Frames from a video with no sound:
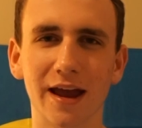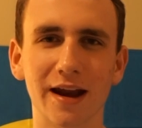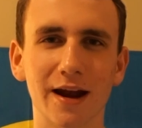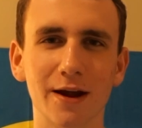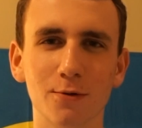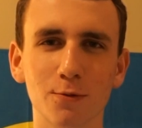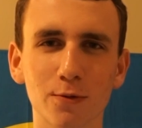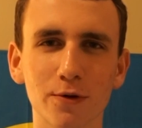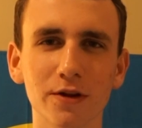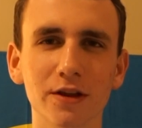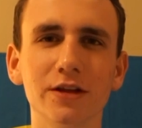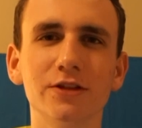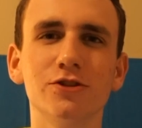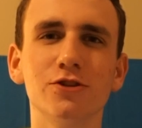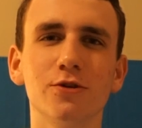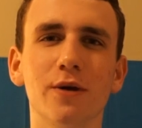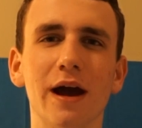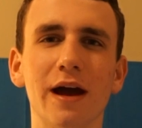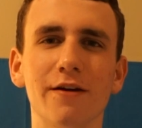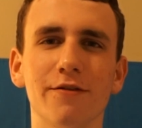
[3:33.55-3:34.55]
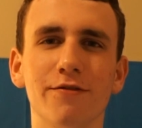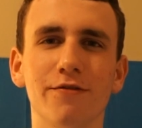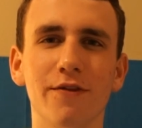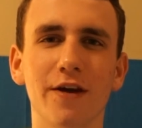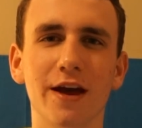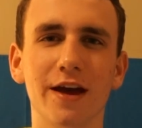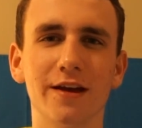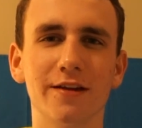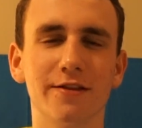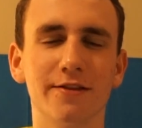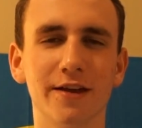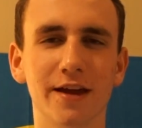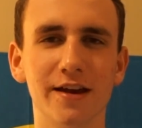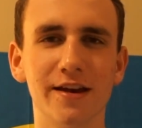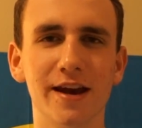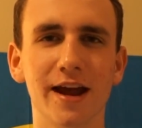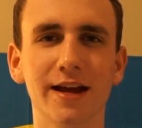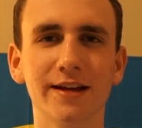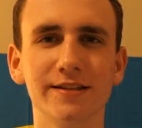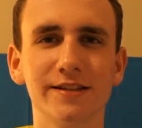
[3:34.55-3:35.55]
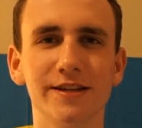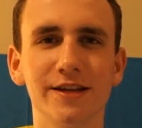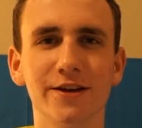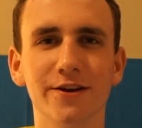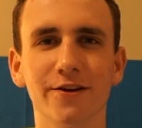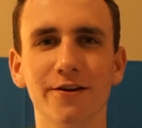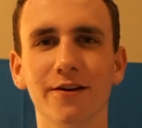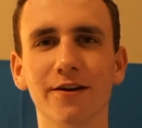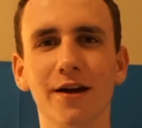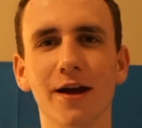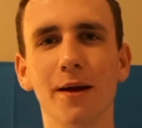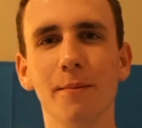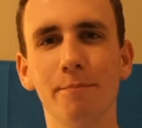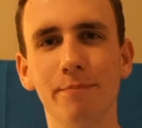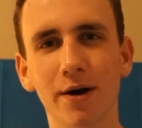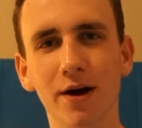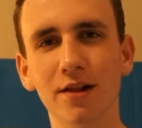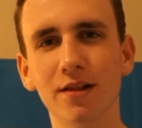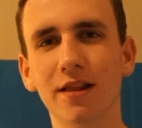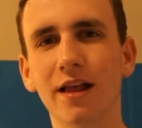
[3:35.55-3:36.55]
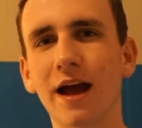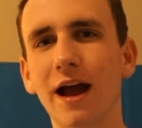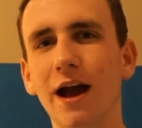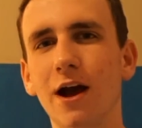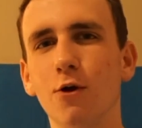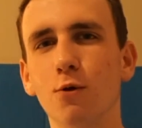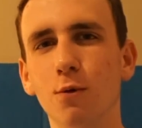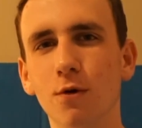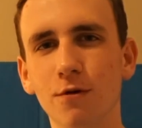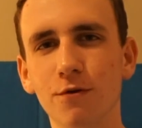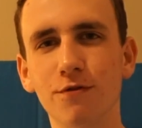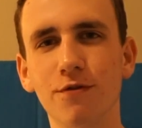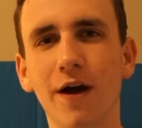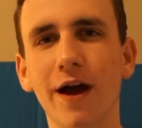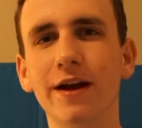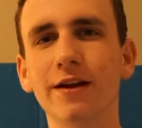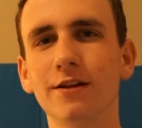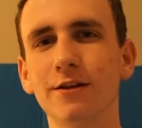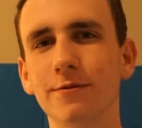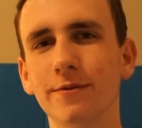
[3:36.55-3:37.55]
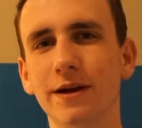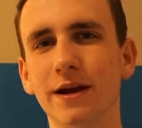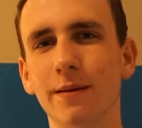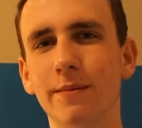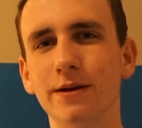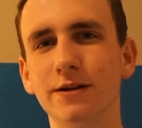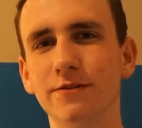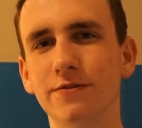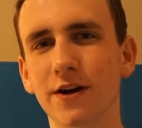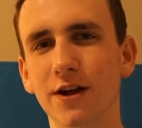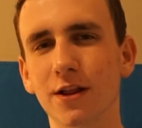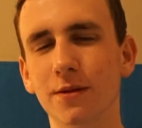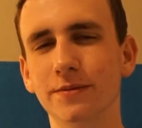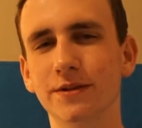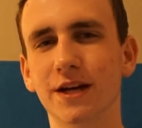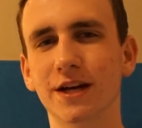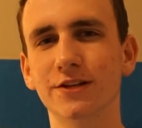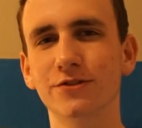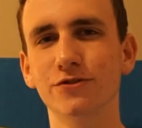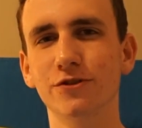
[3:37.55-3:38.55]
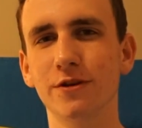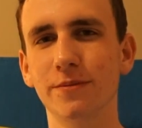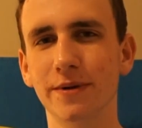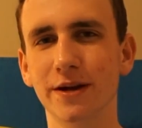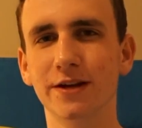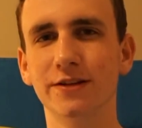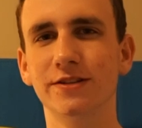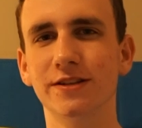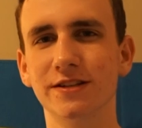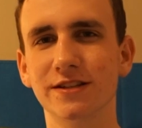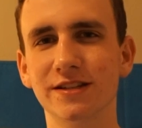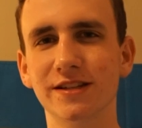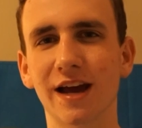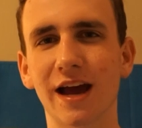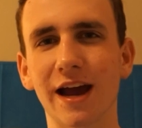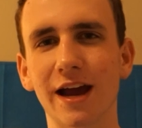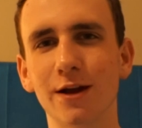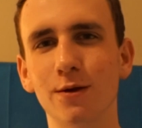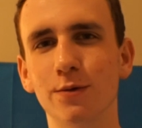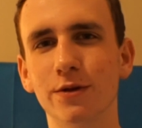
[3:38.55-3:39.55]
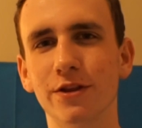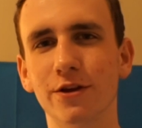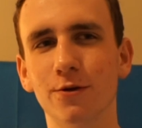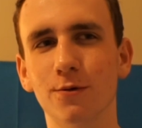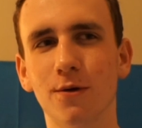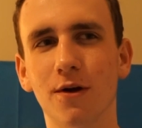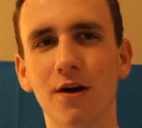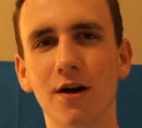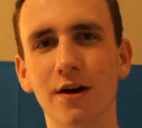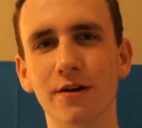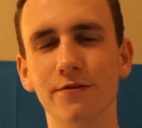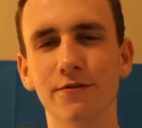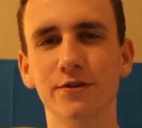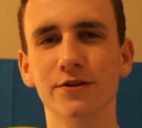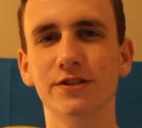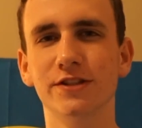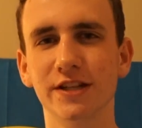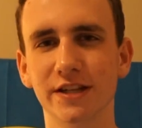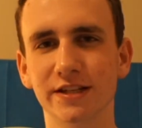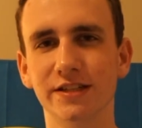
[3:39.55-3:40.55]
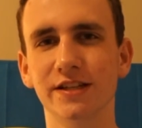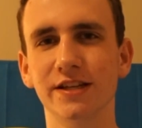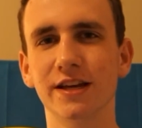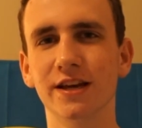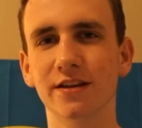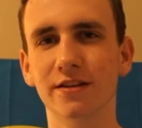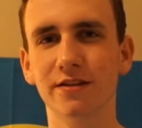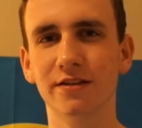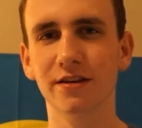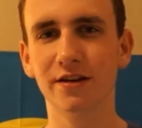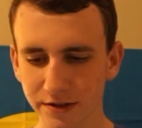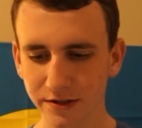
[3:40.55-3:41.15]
And I really do have faith that next year Palau will finally become a developed country because it's tied with Iran for 60th.